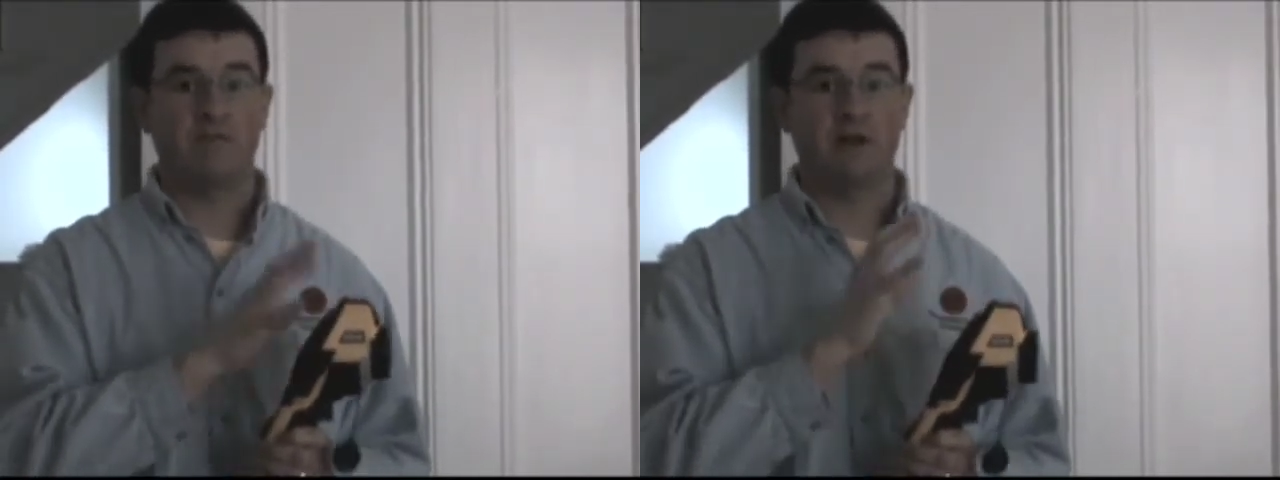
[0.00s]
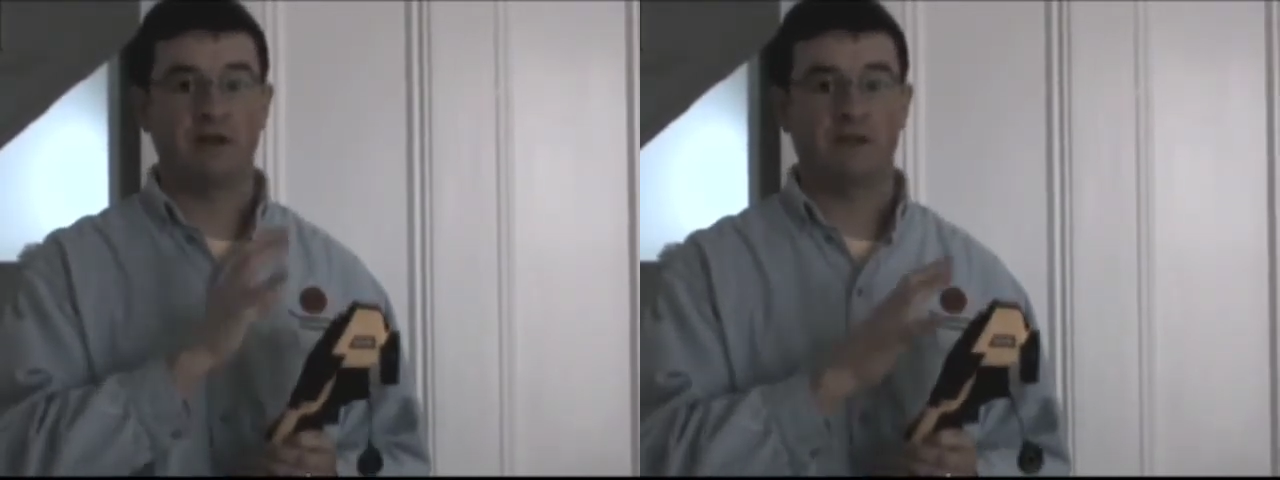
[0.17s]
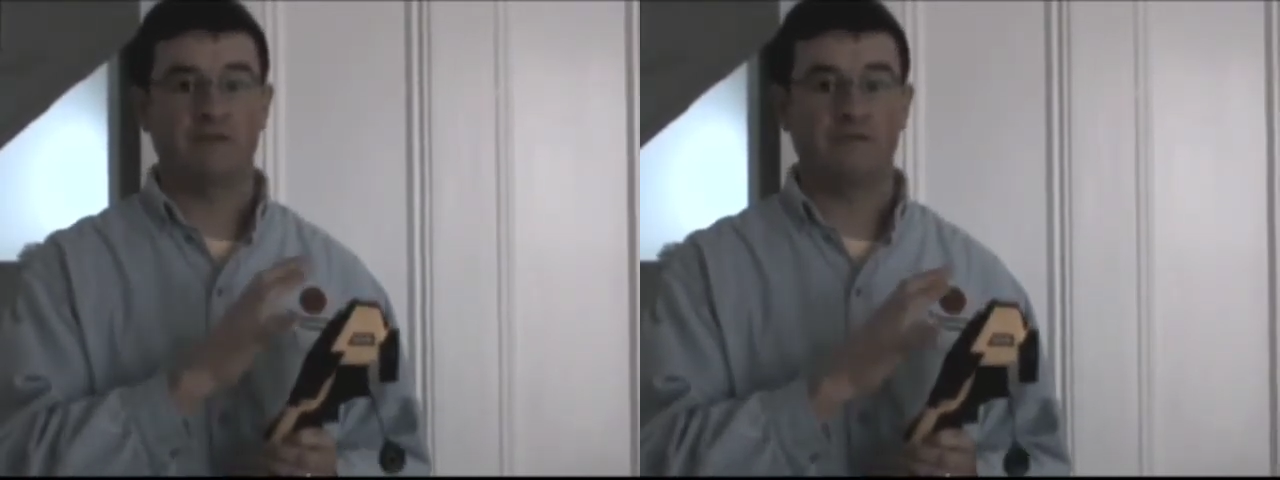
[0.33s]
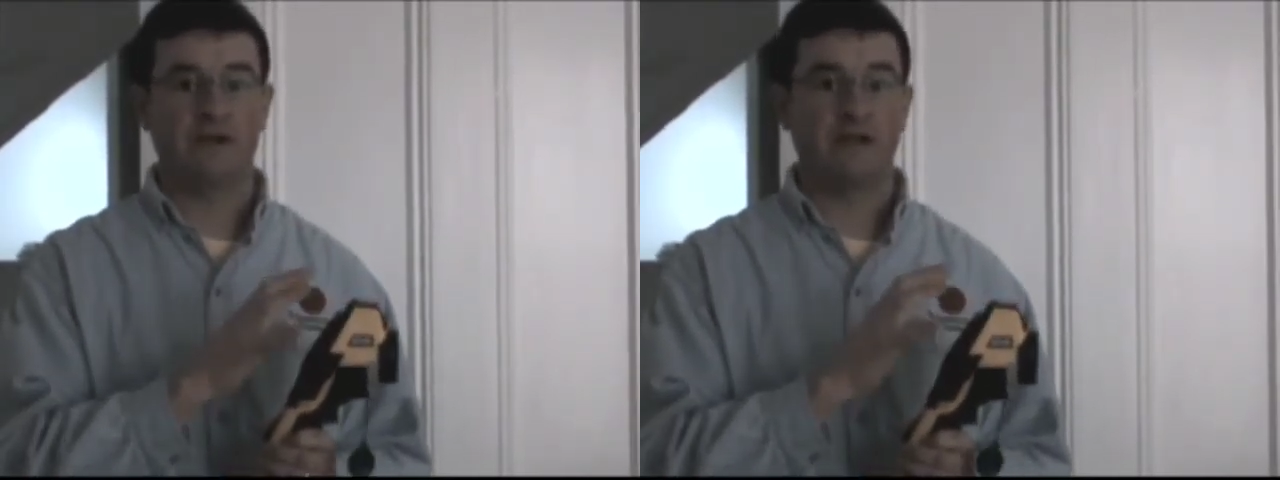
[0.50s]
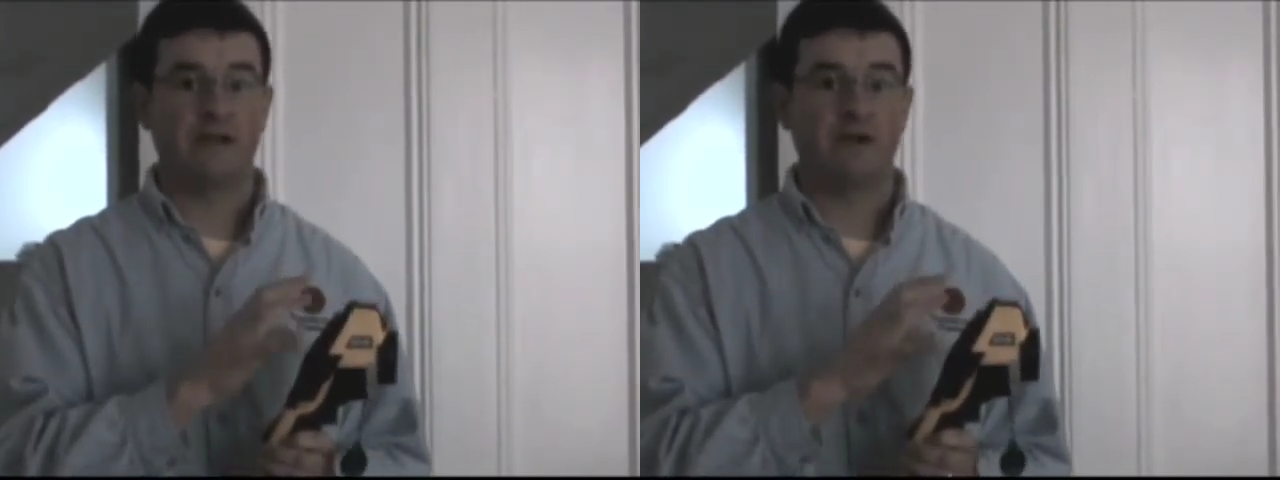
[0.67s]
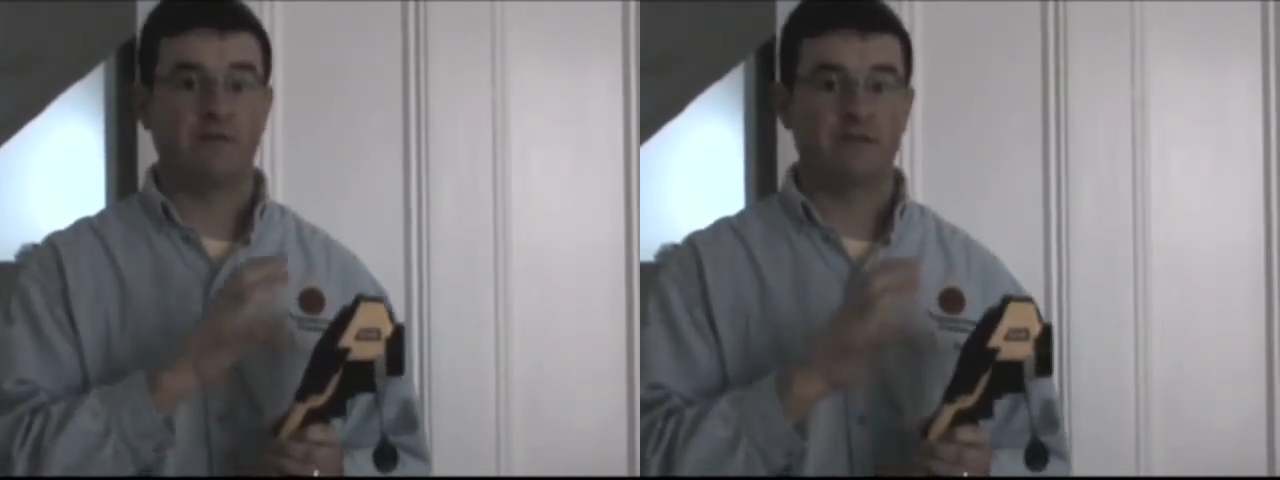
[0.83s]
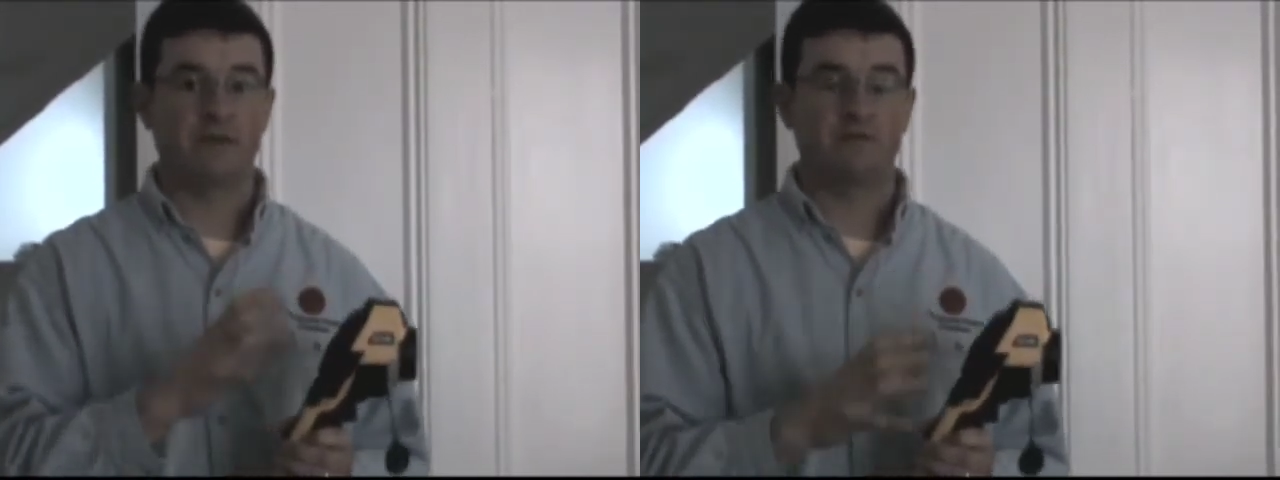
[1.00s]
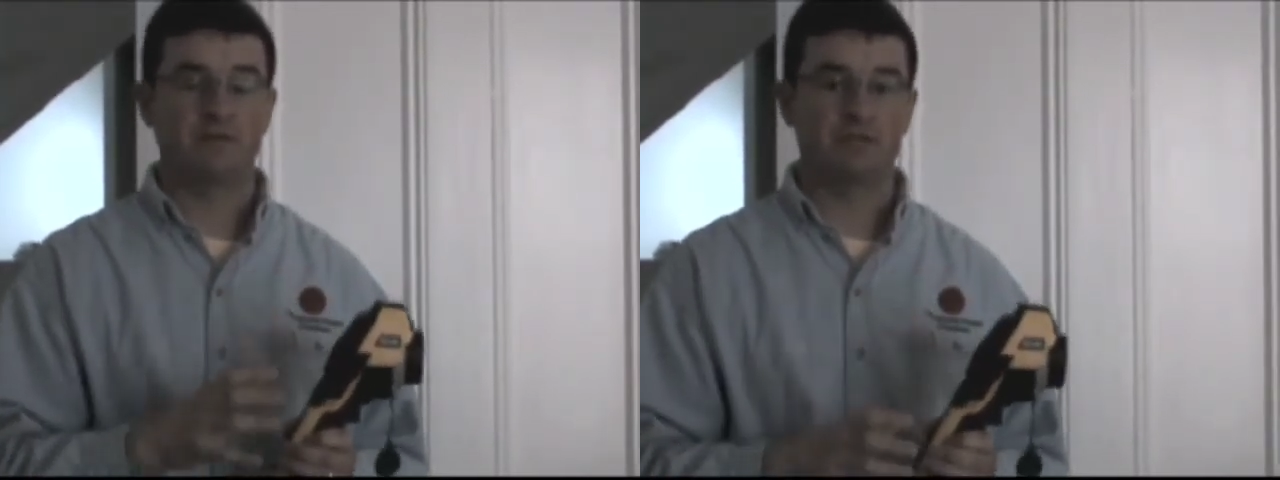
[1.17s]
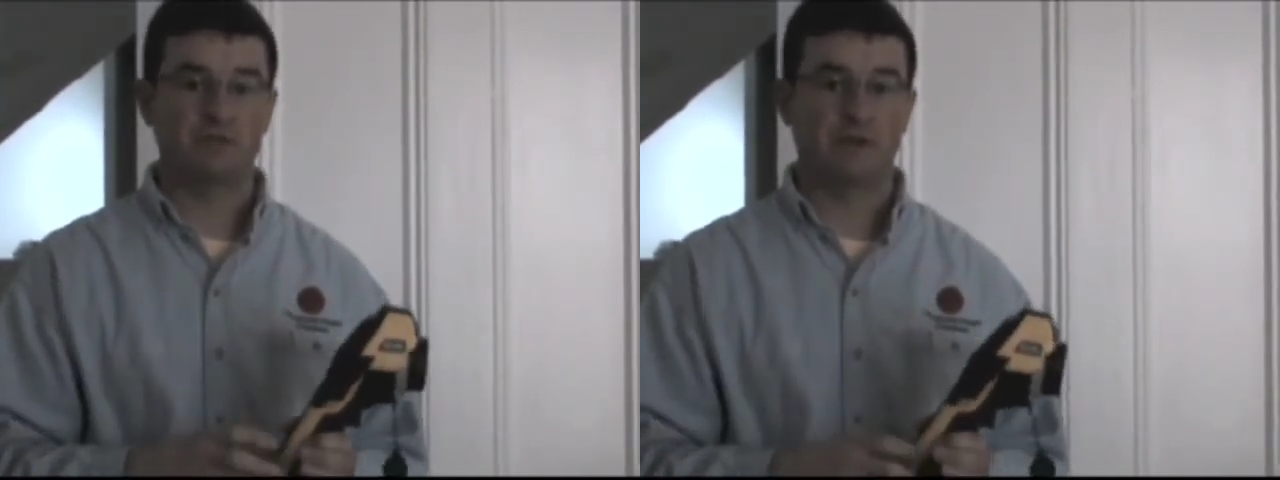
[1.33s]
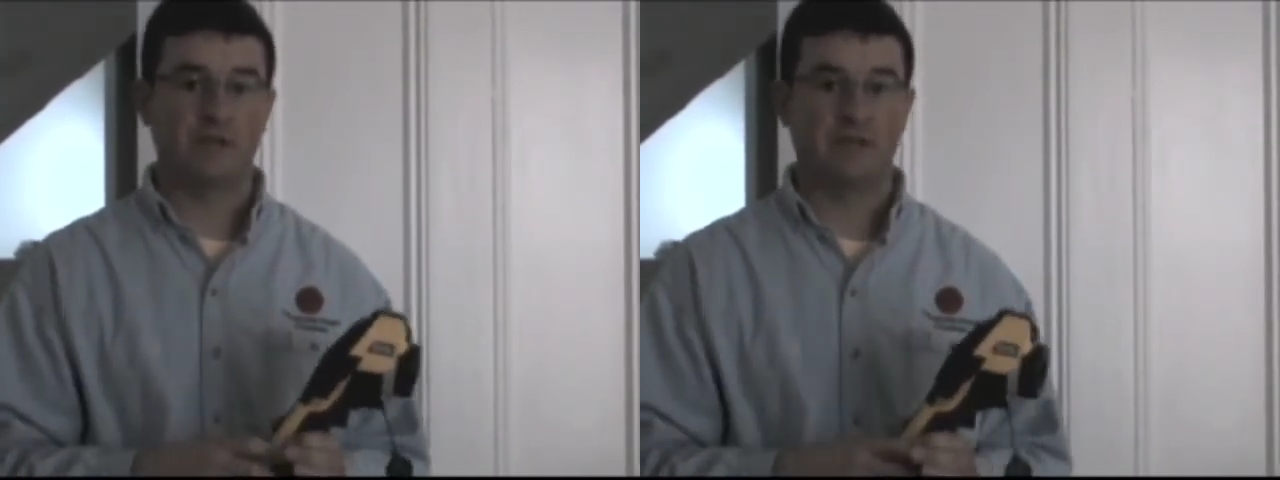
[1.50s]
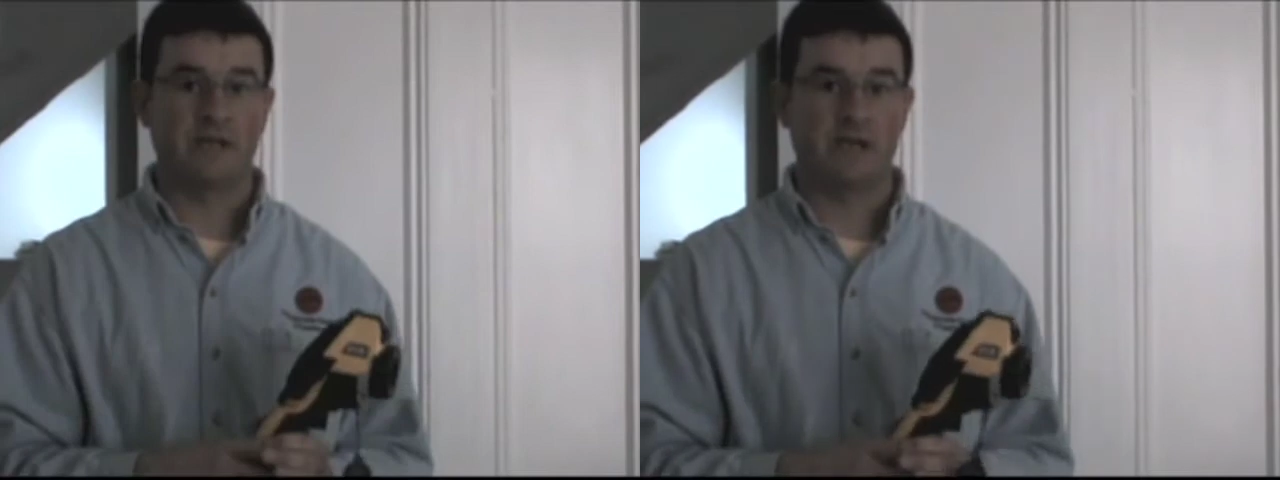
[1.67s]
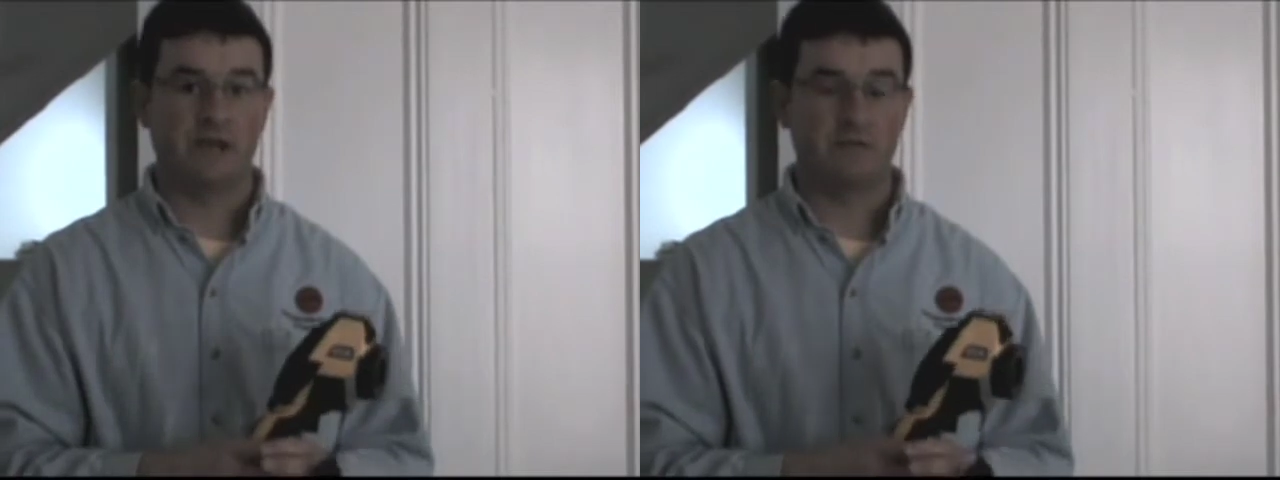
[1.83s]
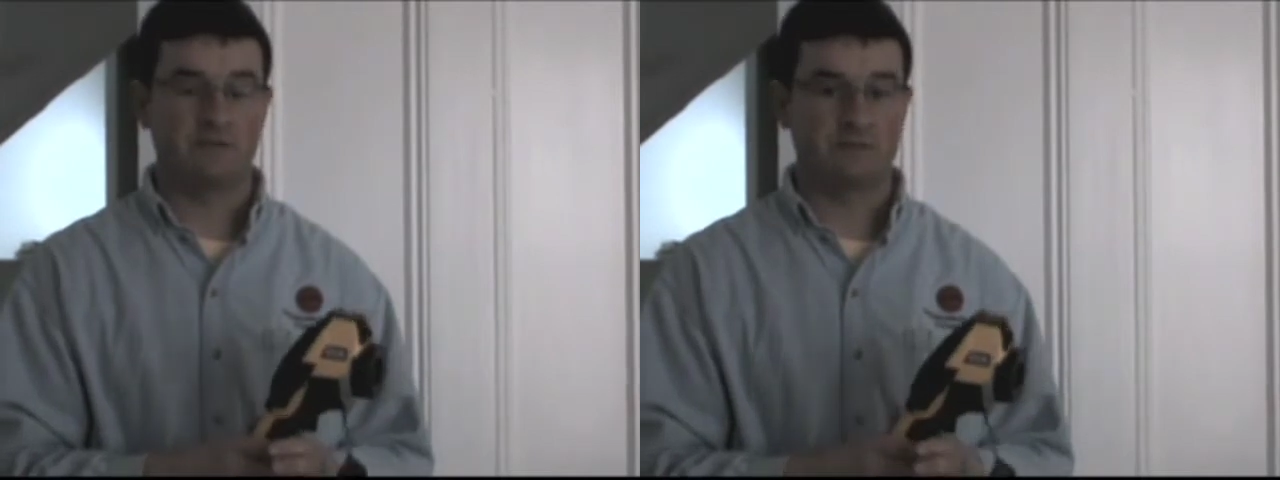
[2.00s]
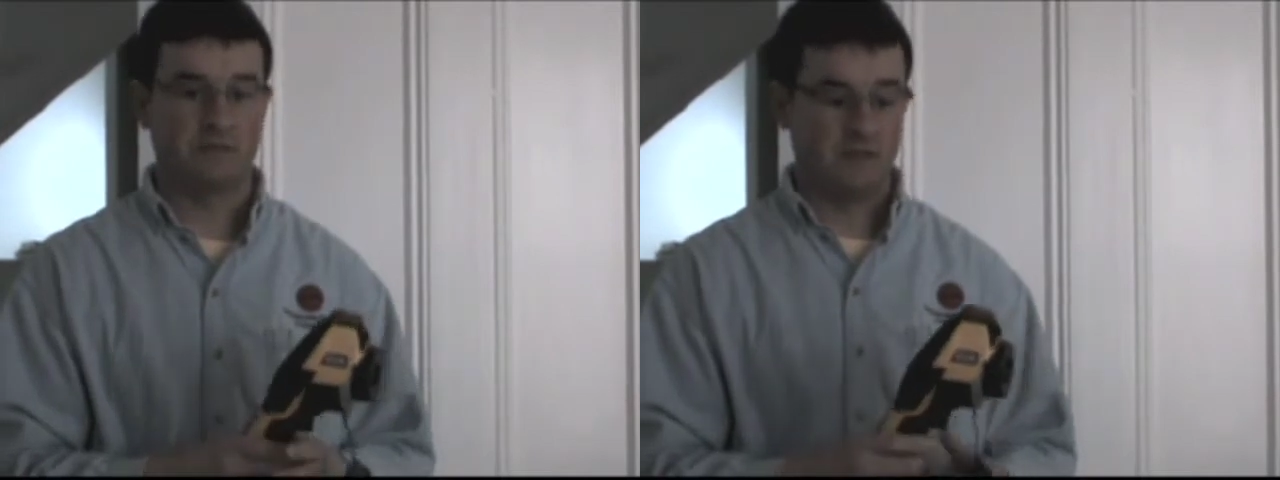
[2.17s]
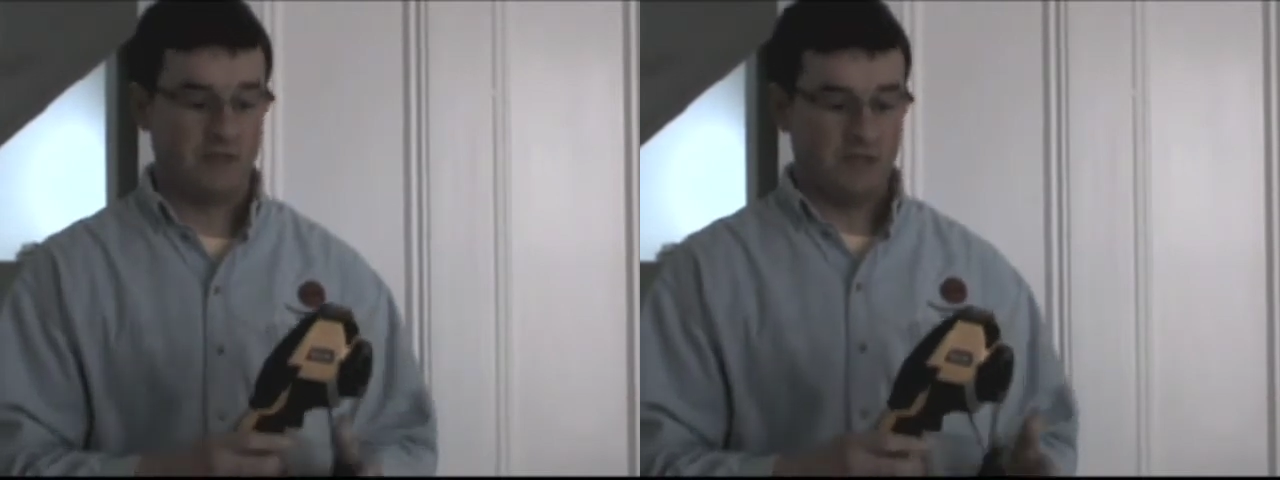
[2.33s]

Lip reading: readily find out without destroying the house.